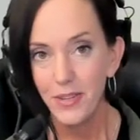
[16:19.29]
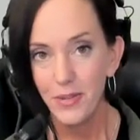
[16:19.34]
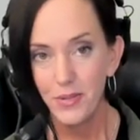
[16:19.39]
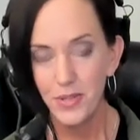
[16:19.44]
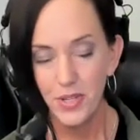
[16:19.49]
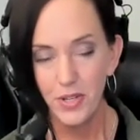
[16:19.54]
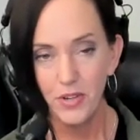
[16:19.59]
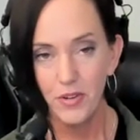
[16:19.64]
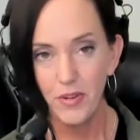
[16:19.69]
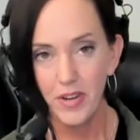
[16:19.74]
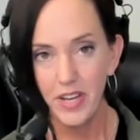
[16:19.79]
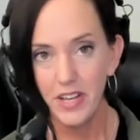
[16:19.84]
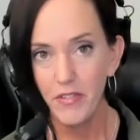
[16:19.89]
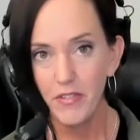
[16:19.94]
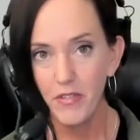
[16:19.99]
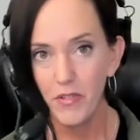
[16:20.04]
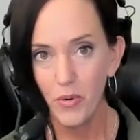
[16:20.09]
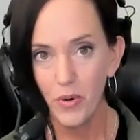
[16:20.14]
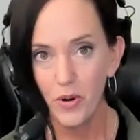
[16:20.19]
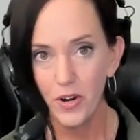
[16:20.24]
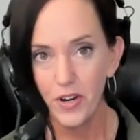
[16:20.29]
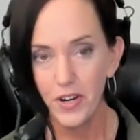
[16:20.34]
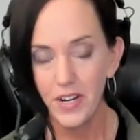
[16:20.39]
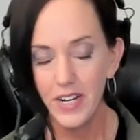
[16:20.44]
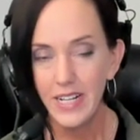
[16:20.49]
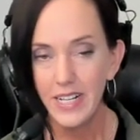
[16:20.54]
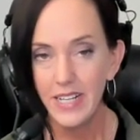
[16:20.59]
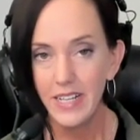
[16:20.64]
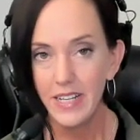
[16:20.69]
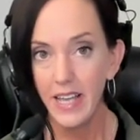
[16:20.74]
Those are great for
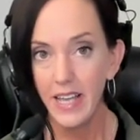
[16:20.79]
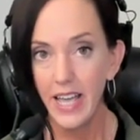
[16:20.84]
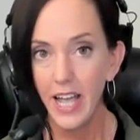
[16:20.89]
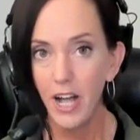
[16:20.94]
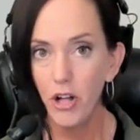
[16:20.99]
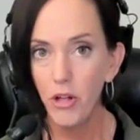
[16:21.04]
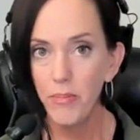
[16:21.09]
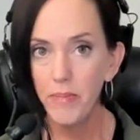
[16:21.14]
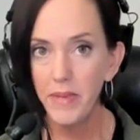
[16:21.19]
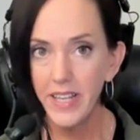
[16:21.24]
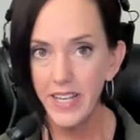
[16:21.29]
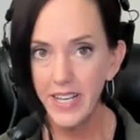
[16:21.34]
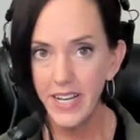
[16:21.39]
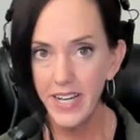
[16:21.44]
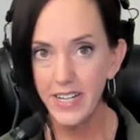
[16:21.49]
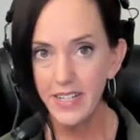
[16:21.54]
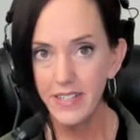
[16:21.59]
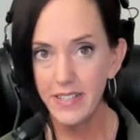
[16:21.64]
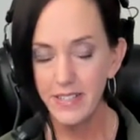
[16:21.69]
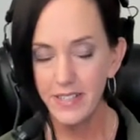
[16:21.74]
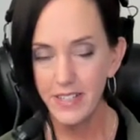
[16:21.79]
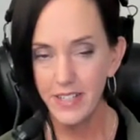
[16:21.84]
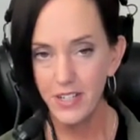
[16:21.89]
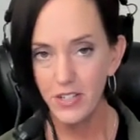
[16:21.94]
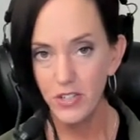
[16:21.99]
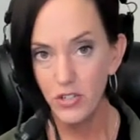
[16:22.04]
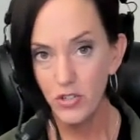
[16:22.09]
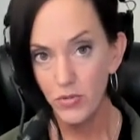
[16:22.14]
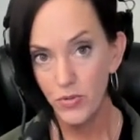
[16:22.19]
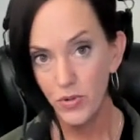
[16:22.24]
helping us
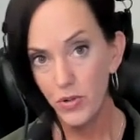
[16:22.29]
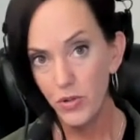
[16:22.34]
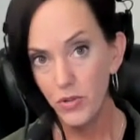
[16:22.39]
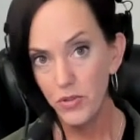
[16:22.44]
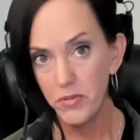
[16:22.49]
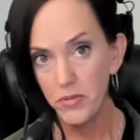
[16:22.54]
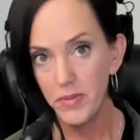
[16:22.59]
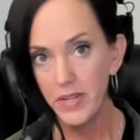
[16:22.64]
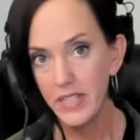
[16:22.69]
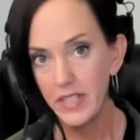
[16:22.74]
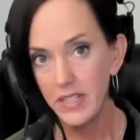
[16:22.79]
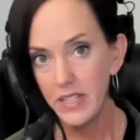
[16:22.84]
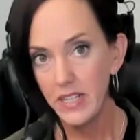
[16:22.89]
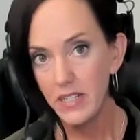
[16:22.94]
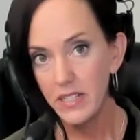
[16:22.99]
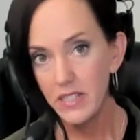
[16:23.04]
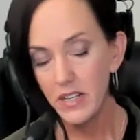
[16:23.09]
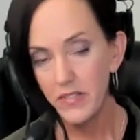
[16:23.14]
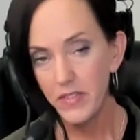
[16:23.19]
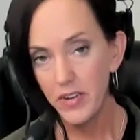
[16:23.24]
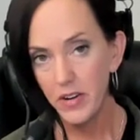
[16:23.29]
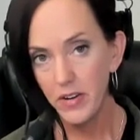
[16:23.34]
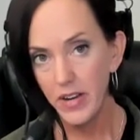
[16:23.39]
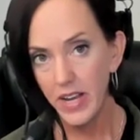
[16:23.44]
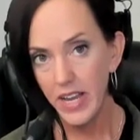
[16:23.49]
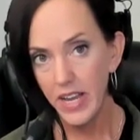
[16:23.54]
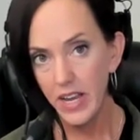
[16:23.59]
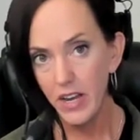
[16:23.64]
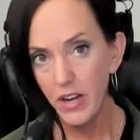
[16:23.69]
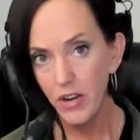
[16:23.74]
control the release of
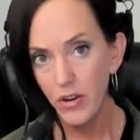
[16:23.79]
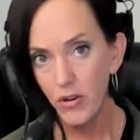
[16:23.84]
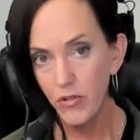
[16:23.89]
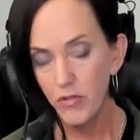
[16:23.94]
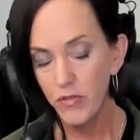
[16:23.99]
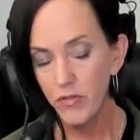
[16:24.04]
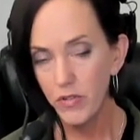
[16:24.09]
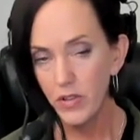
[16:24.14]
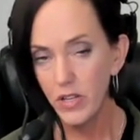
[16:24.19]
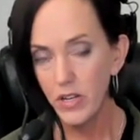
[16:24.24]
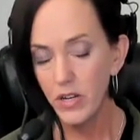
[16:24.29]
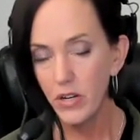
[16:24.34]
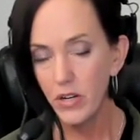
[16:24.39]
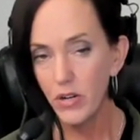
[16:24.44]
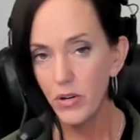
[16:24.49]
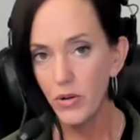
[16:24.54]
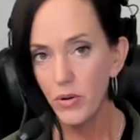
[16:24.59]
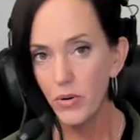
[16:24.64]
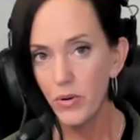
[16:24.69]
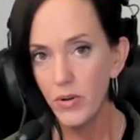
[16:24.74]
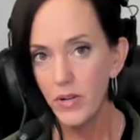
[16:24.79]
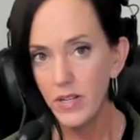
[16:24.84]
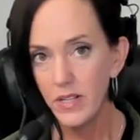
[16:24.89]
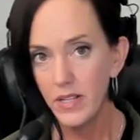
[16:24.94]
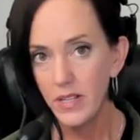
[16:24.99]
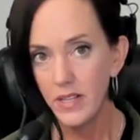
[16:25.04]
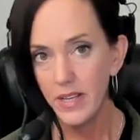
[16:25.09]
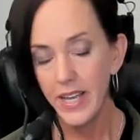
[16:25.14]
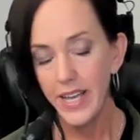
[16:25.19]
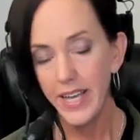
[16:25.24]
our airflow
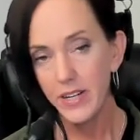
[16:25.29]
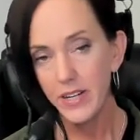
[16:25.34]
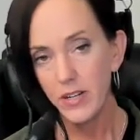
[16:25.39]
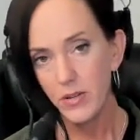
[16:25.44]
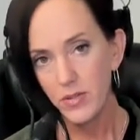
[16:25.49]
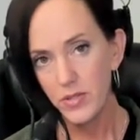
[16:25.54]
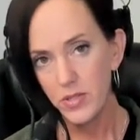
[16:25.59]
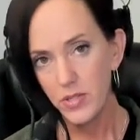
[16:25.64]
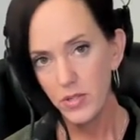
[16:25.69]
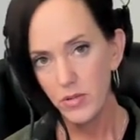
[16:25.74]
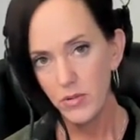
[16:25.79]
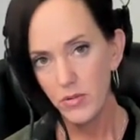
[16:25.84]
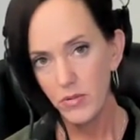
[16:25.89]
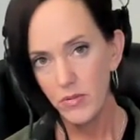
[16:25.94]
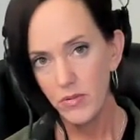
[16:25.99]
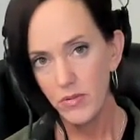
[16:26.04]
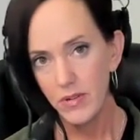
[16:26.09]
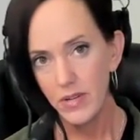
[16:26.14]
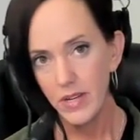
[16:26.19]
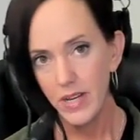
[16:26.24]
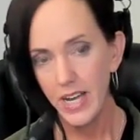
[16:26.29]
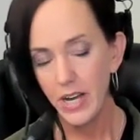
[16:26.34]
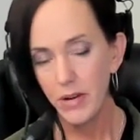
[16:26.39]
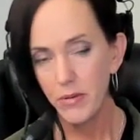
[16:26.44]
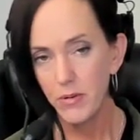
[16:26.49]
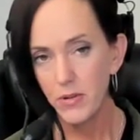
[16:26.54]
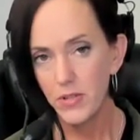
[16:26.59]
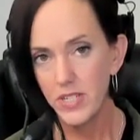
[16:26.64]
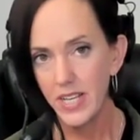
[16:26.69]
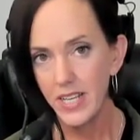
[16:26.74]
and also
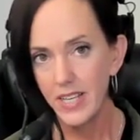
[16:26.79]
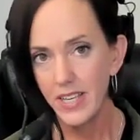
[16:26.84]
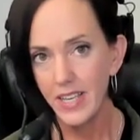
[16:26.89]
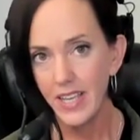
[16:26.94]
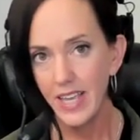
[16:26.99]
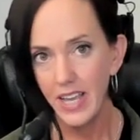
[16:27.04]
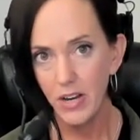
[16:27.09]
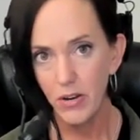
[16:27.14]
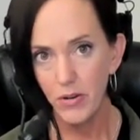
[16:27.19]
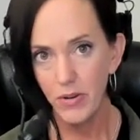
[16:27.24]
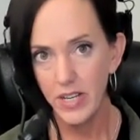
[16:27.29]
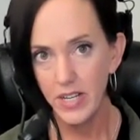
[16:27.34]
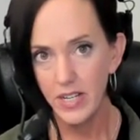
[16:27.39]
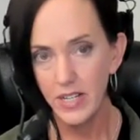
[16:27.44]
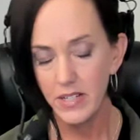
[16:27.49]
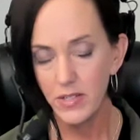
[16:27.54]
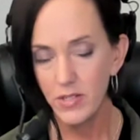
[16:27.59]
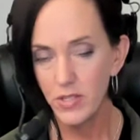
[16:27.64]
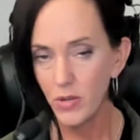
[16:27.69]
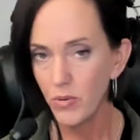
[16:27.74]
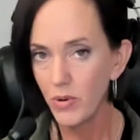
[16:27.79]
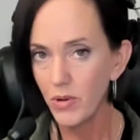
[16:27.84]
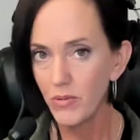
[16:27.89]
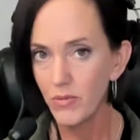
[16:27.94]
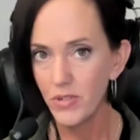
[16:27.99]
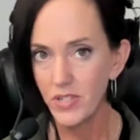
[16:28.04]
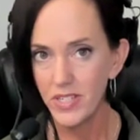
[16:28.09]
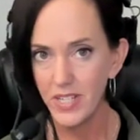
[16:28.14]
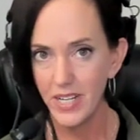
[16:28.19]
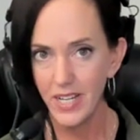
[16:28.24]
how we're taking air in. So
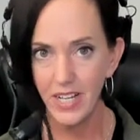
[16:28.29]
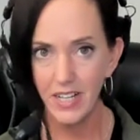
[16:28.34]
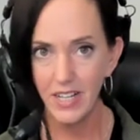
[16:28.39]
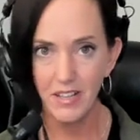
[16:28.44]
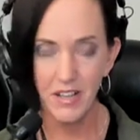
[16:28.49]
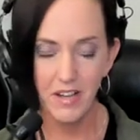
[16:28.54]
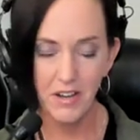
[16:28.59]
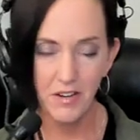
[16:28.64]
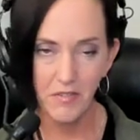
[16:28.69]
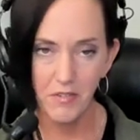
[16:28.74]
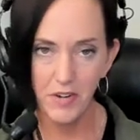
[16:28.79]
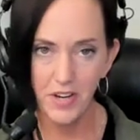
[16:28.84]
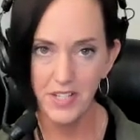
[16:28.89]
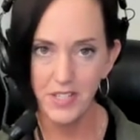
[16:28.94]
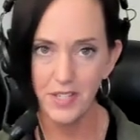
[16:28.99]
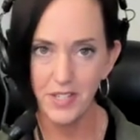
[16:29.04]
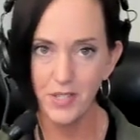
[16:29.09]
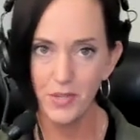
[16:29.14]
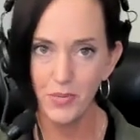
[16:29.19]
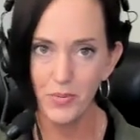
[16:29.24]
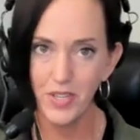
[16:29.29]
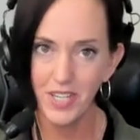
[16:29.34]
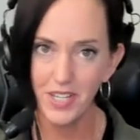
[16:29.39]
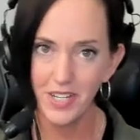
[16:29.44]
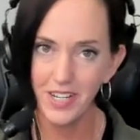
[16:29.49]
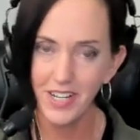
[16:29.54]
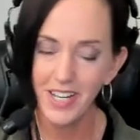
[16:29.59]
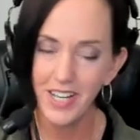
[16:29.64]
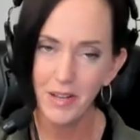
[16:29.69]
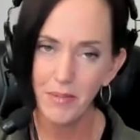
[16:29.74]
when we're singing long phrases, we
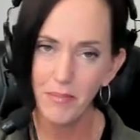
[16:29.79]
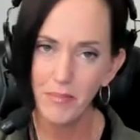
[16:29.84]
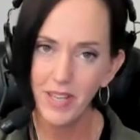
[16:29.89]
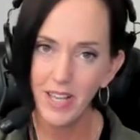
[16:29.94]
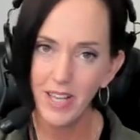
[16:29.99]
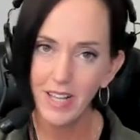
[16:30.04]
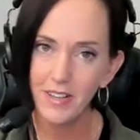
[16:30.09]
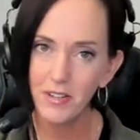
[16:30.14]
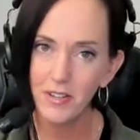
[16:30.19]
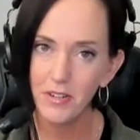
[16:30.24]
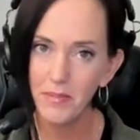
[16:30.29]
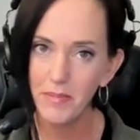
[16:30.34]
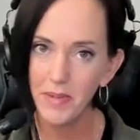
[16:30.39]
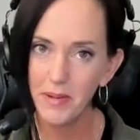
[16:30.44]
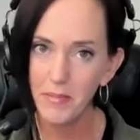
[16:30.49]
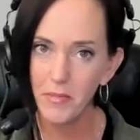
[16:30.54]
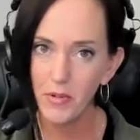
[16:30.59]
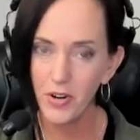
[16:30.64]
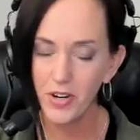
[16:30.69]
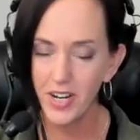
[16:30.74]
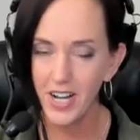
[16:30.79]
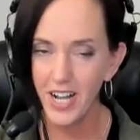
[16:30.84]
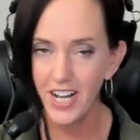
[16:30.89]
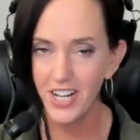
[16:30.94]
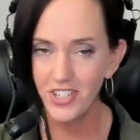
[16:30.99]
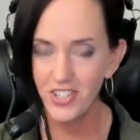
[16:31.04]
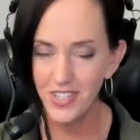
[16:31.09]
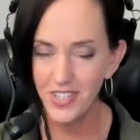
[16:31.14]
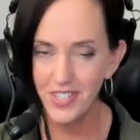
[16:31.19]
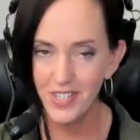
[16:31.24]
can be a little bit more
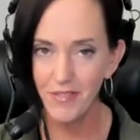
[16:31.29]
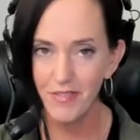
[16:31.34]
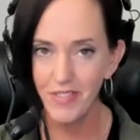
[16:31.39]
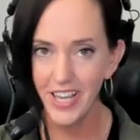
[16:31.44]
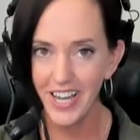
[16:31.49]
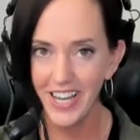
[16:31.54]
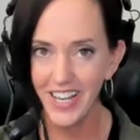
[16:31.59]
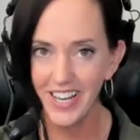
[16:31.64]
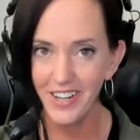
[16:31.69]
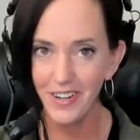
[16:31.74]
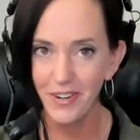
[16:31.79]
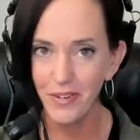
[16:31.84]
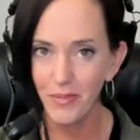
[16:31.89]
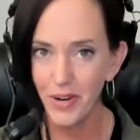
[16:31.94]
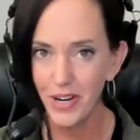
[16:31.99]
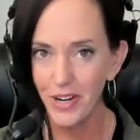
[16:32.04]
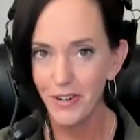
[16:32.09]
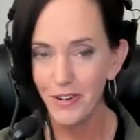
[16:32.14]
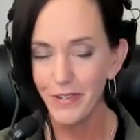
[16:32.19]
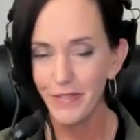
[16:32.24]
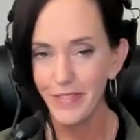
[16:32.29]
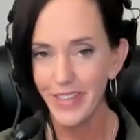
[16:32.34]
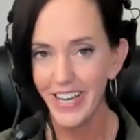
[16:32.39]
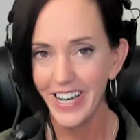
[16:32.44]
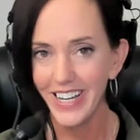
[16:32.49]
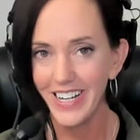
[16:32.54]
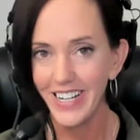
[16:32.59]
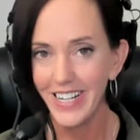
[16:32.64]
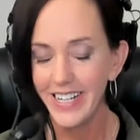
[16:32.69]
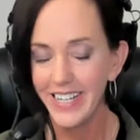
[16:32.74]
conscious of that and aware of
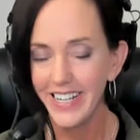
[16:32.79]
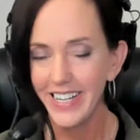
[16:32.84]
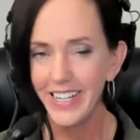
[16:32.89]
that.